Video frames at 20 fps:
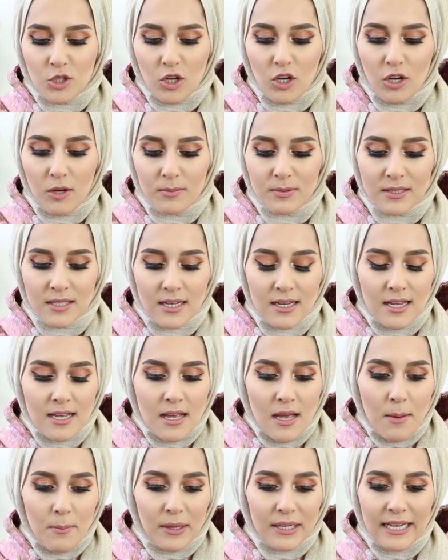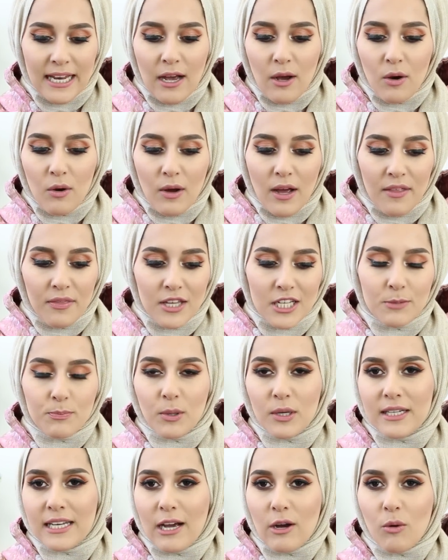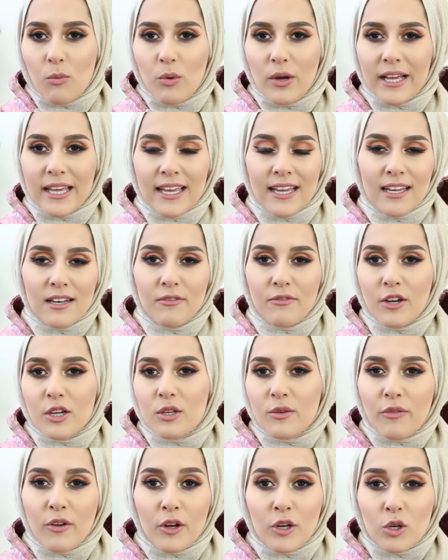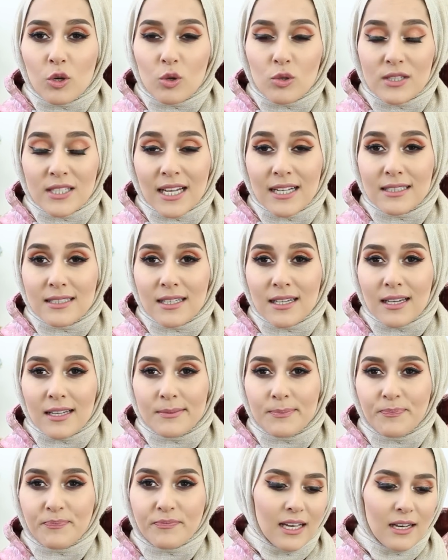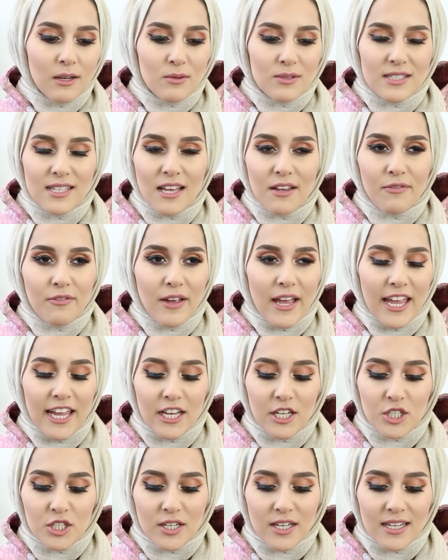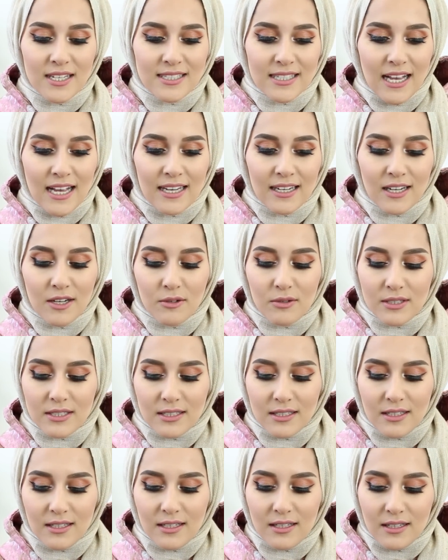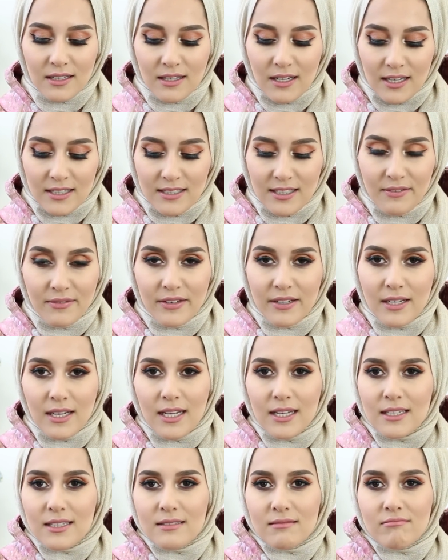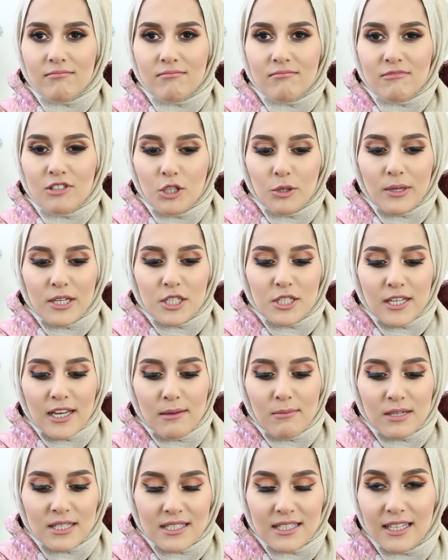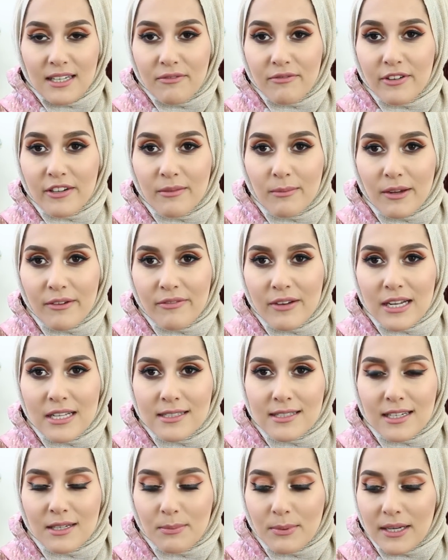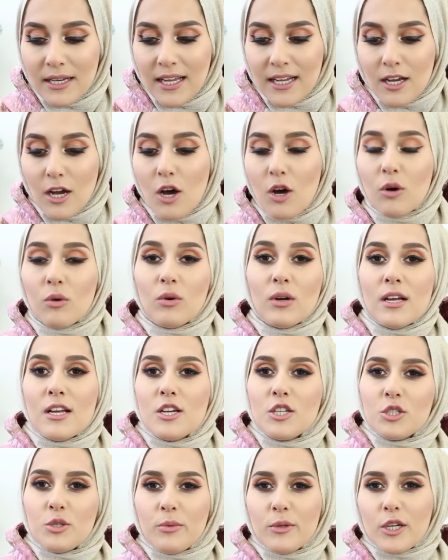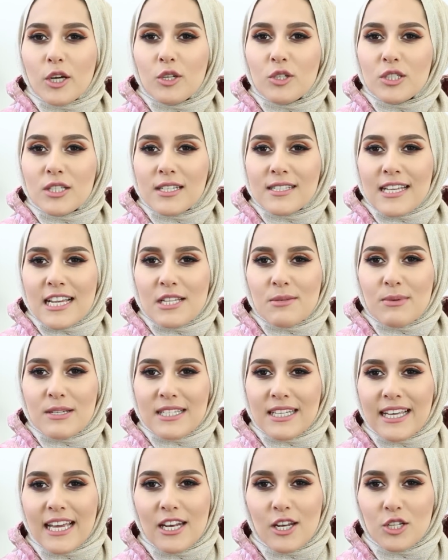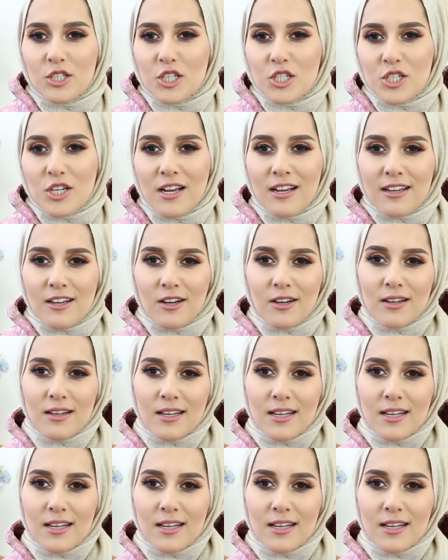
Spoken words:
jobs. But now, at this point now, I'm working in Vodafone call center, and I was there for ages, and I'd even like do it shamelessly in front of my friends. I'd be like, oh, should we go to Sainsbury's and get loads of junk